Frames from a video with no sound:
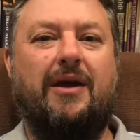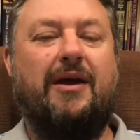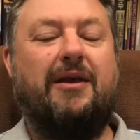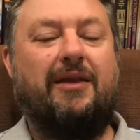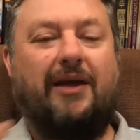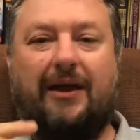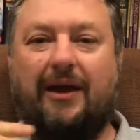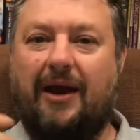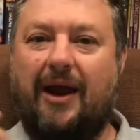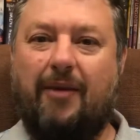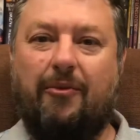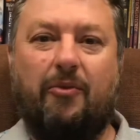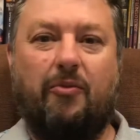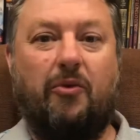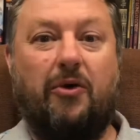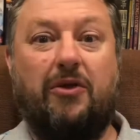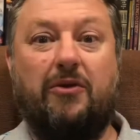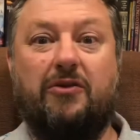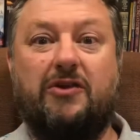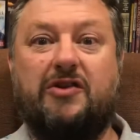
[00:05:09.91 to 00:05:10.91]
That can happen,
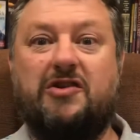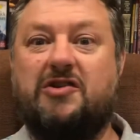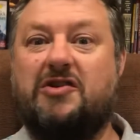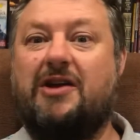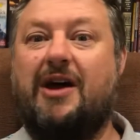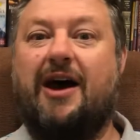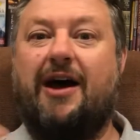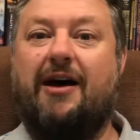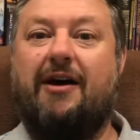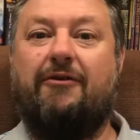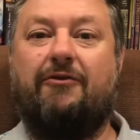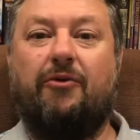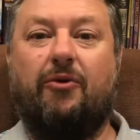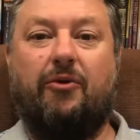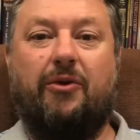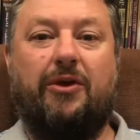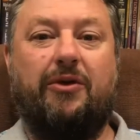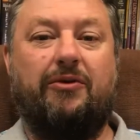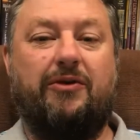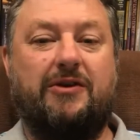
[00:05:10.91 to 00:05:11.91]
whether it's staff or
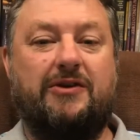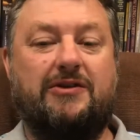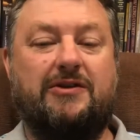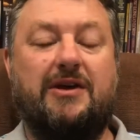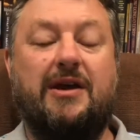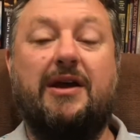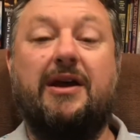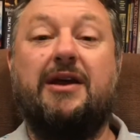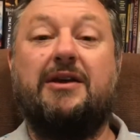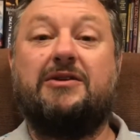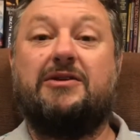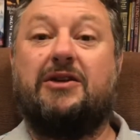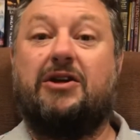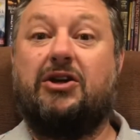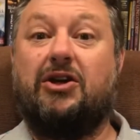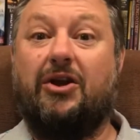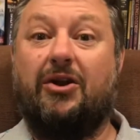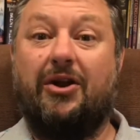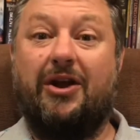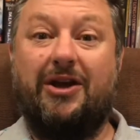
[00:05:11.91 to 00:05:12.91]
whether it's
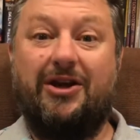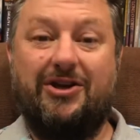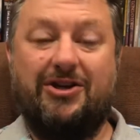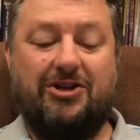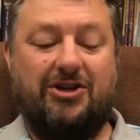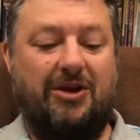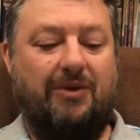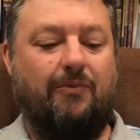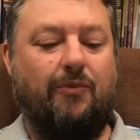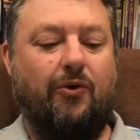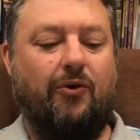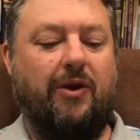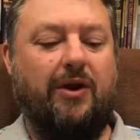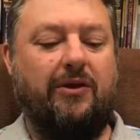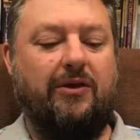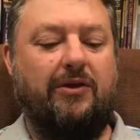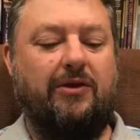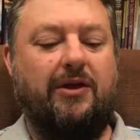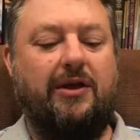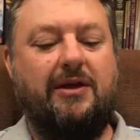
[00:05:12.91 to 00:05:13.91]
senior leadership or
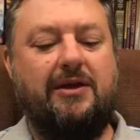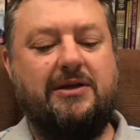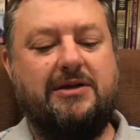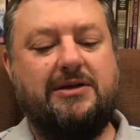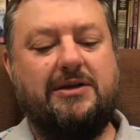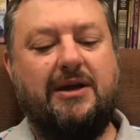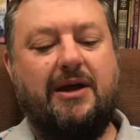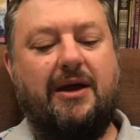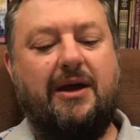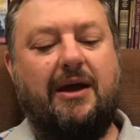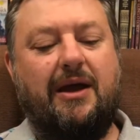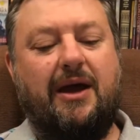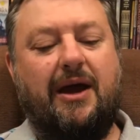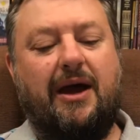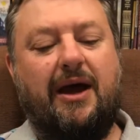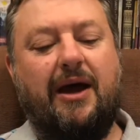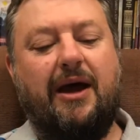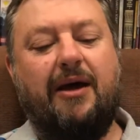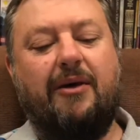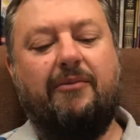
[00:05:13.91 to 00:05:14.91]
other things.
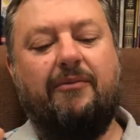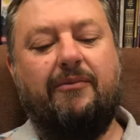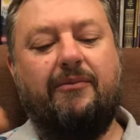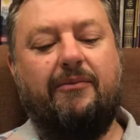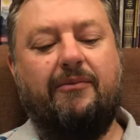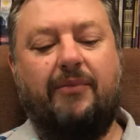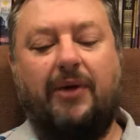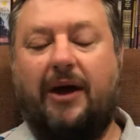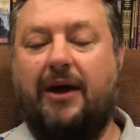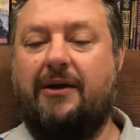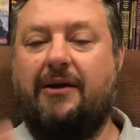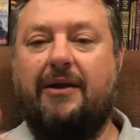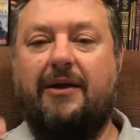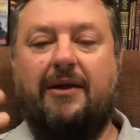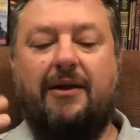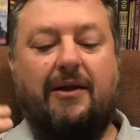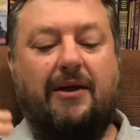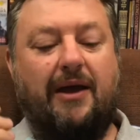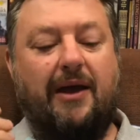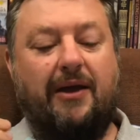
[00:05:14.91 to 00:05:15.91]

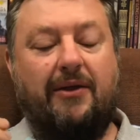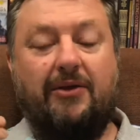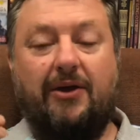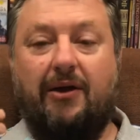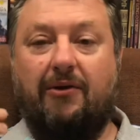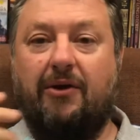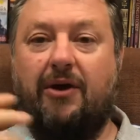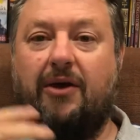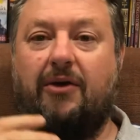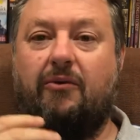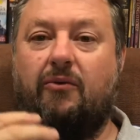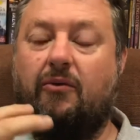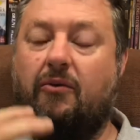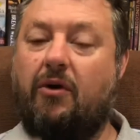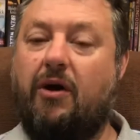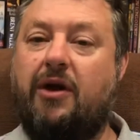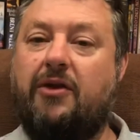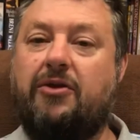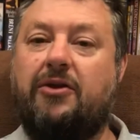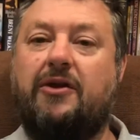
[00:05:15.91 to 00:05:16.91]
There are
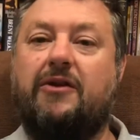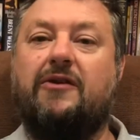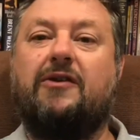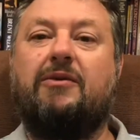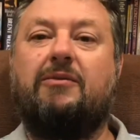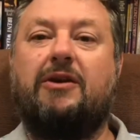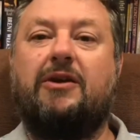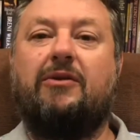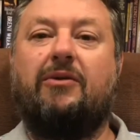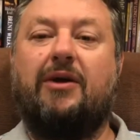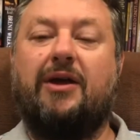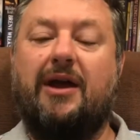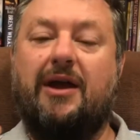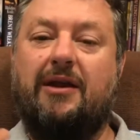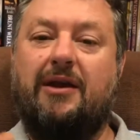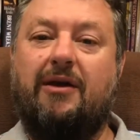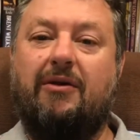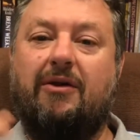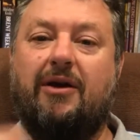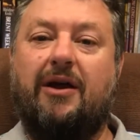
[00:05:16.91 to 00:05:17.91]
right things to be doing,
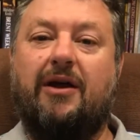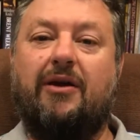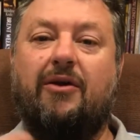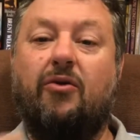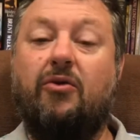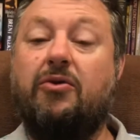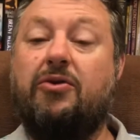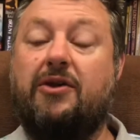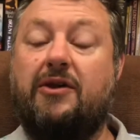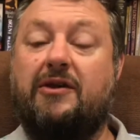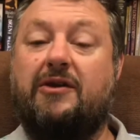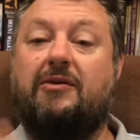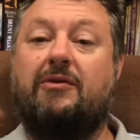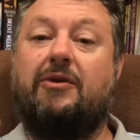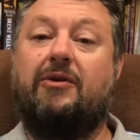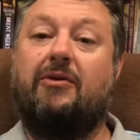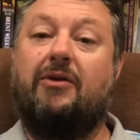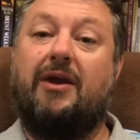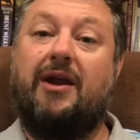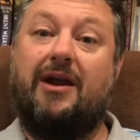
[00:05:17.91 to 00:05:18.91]
and there are good things to be
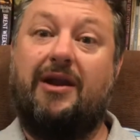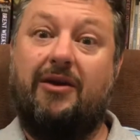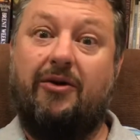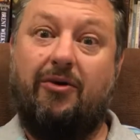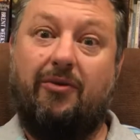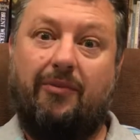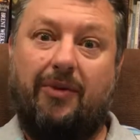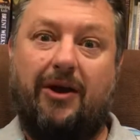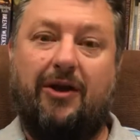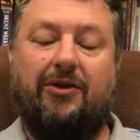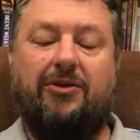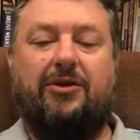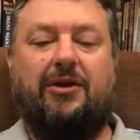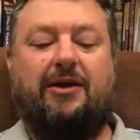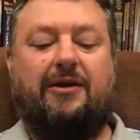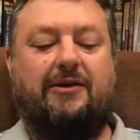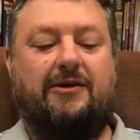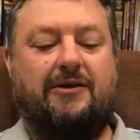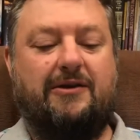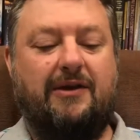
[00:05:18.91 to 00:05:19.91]
doing, and there are better
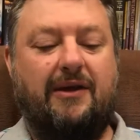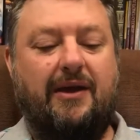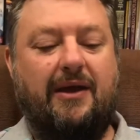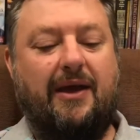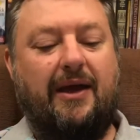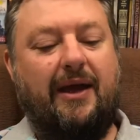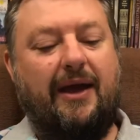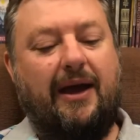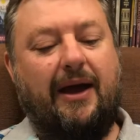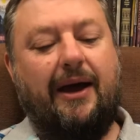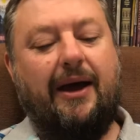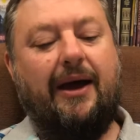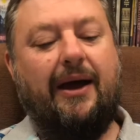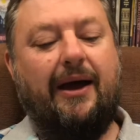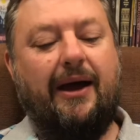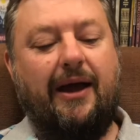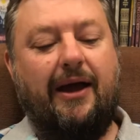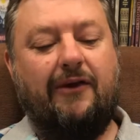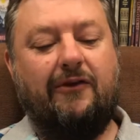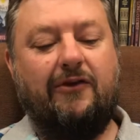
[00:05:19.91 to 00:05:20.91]
things.
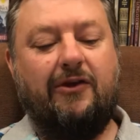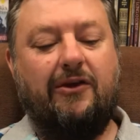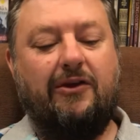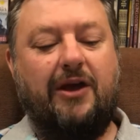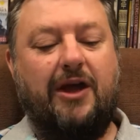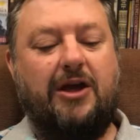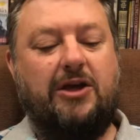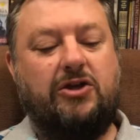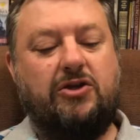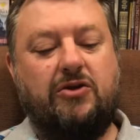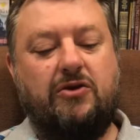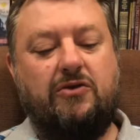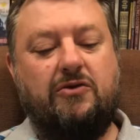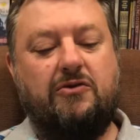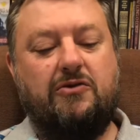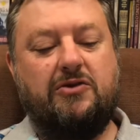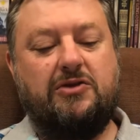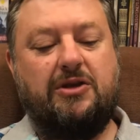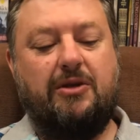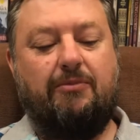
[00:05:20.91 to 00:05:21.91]
And so they
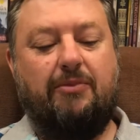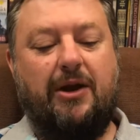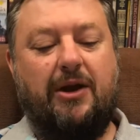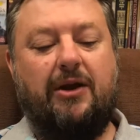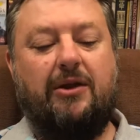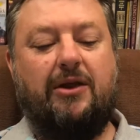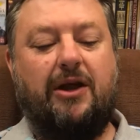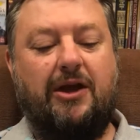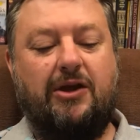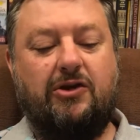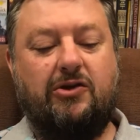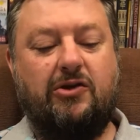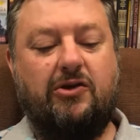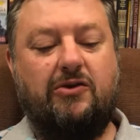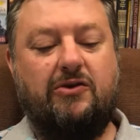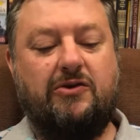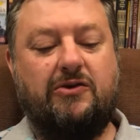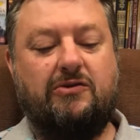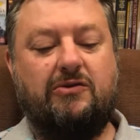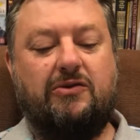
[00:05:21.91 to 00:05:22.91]
choose the better. They
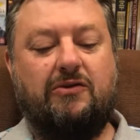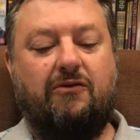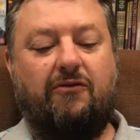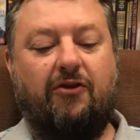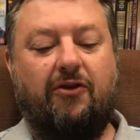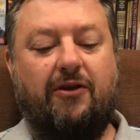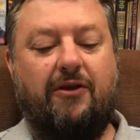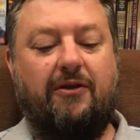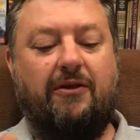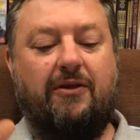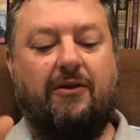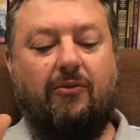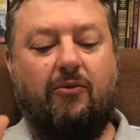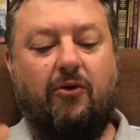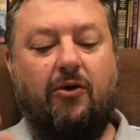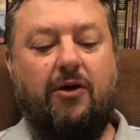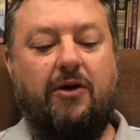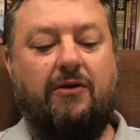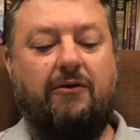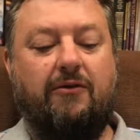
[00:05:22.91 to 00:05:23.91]
choose for the
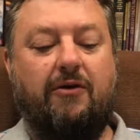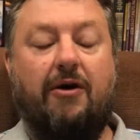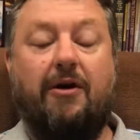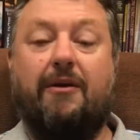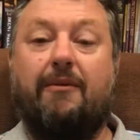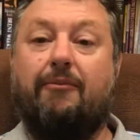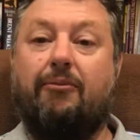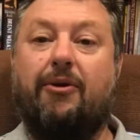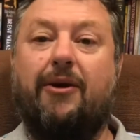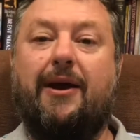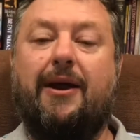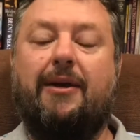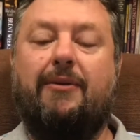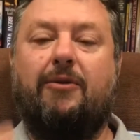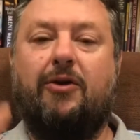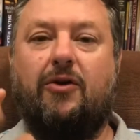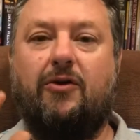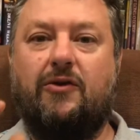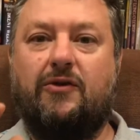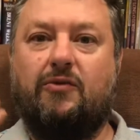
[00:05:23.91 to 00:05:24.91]
word of God and prayer,
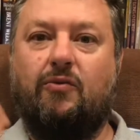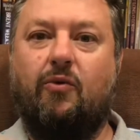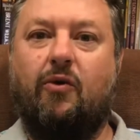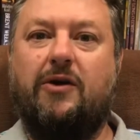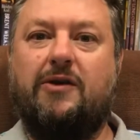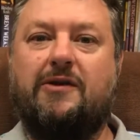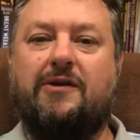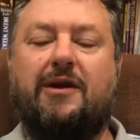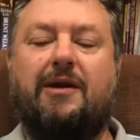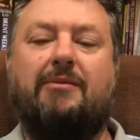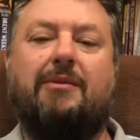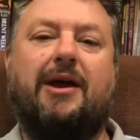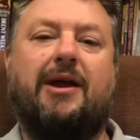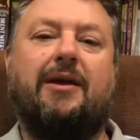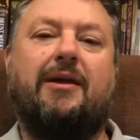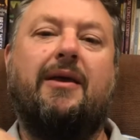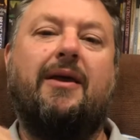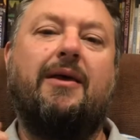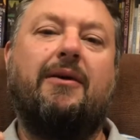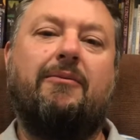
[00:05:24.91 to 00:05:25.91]
because what is going to
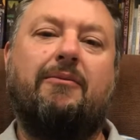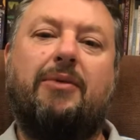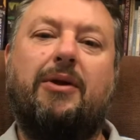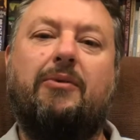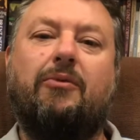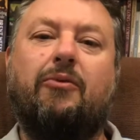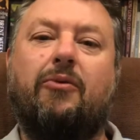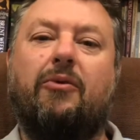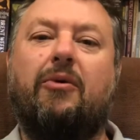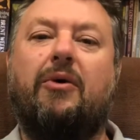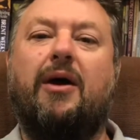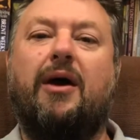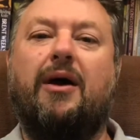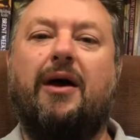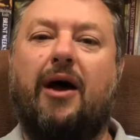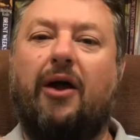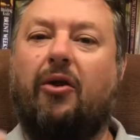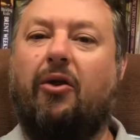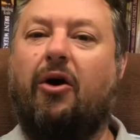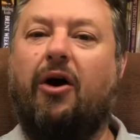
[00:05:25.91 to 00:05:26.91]
make people
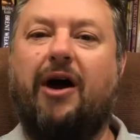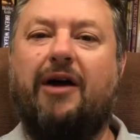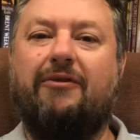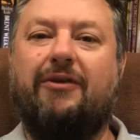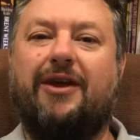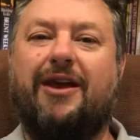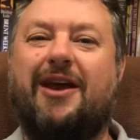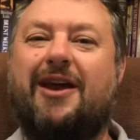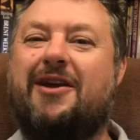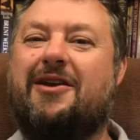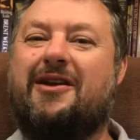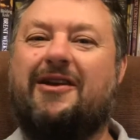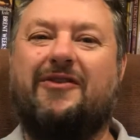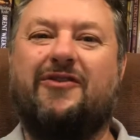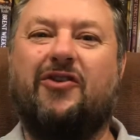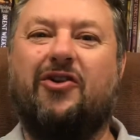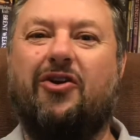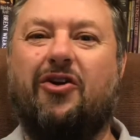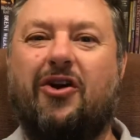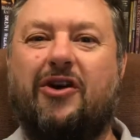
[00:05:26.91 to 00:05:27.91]
alive again?
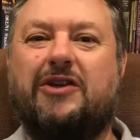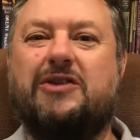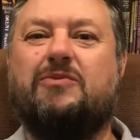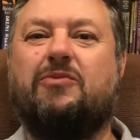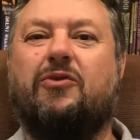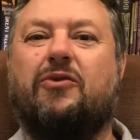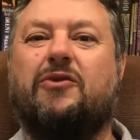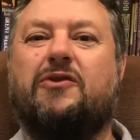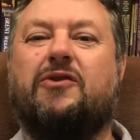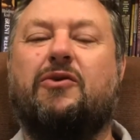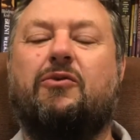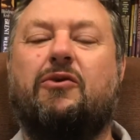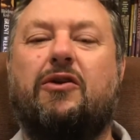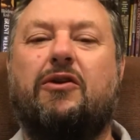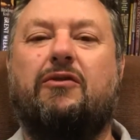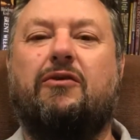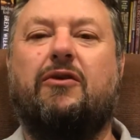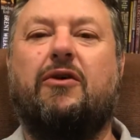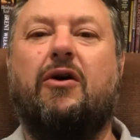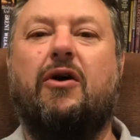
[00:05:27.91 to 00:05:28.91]
It's the gospel. It's the
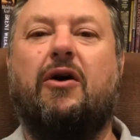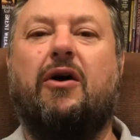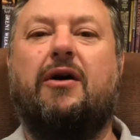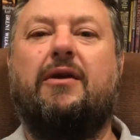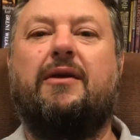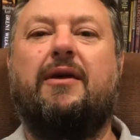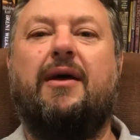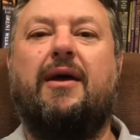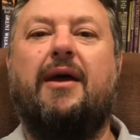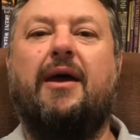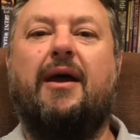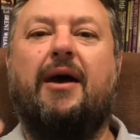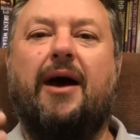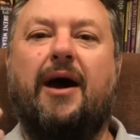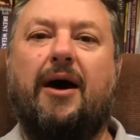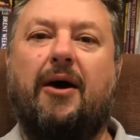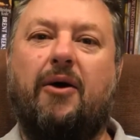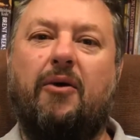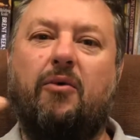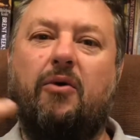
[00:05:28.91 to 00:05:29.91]
word of God.
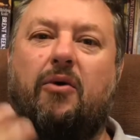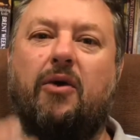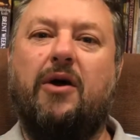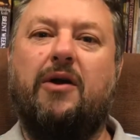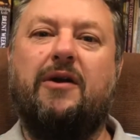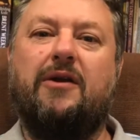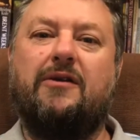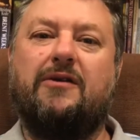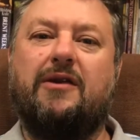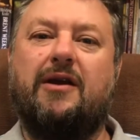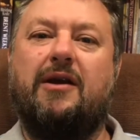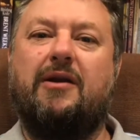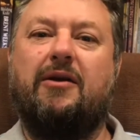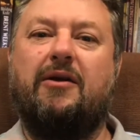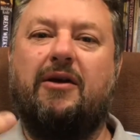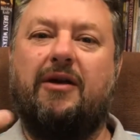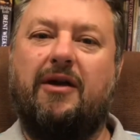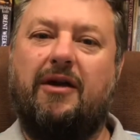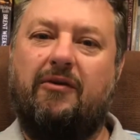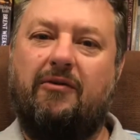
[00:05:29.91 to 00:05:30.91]
What is going
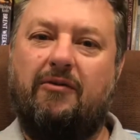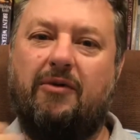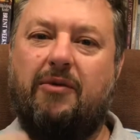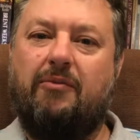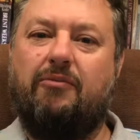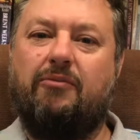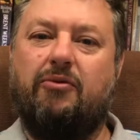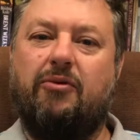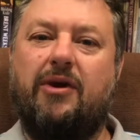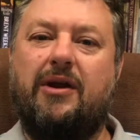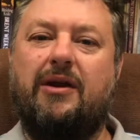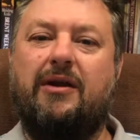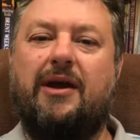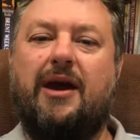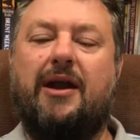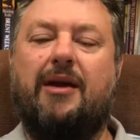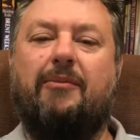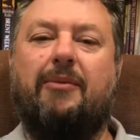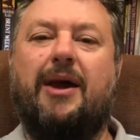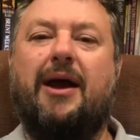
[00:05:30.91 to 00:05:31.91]
to bring
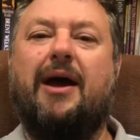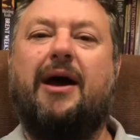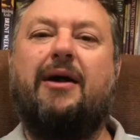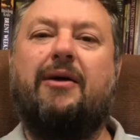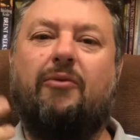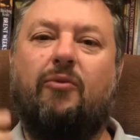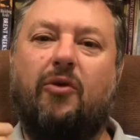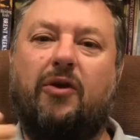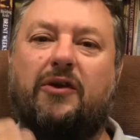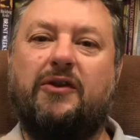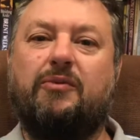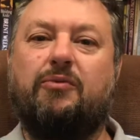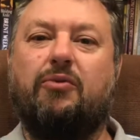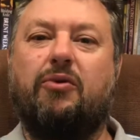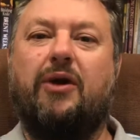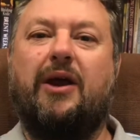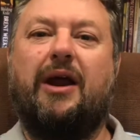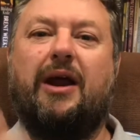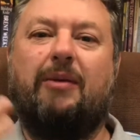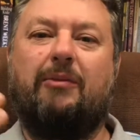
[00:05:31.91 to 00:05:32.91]
that about? Well, it's
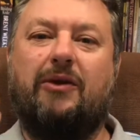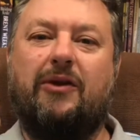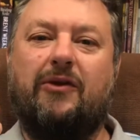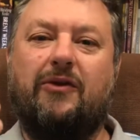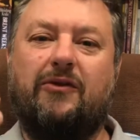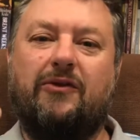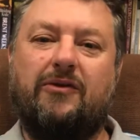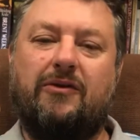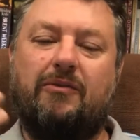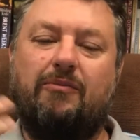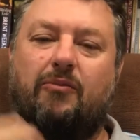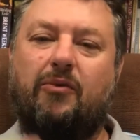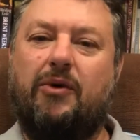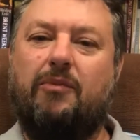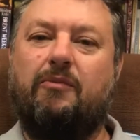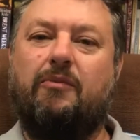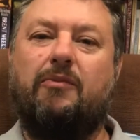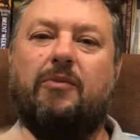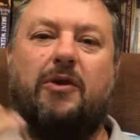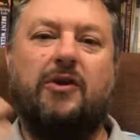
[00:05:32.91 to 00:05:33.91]
prayer, because
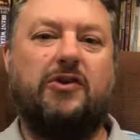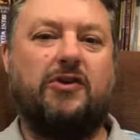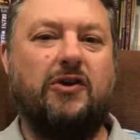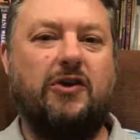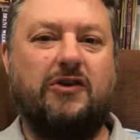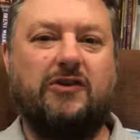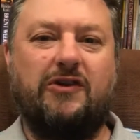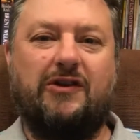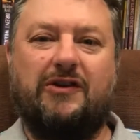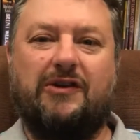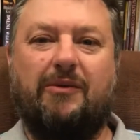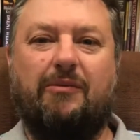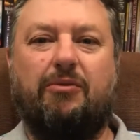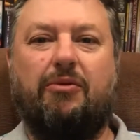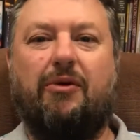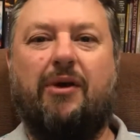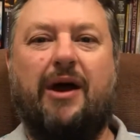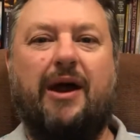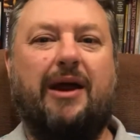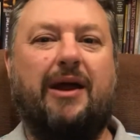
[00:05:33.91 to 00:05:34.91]
the church needs to
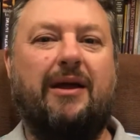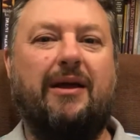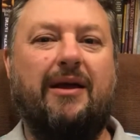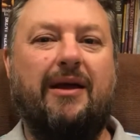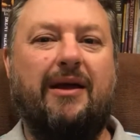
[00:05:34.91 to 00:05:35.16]
pray.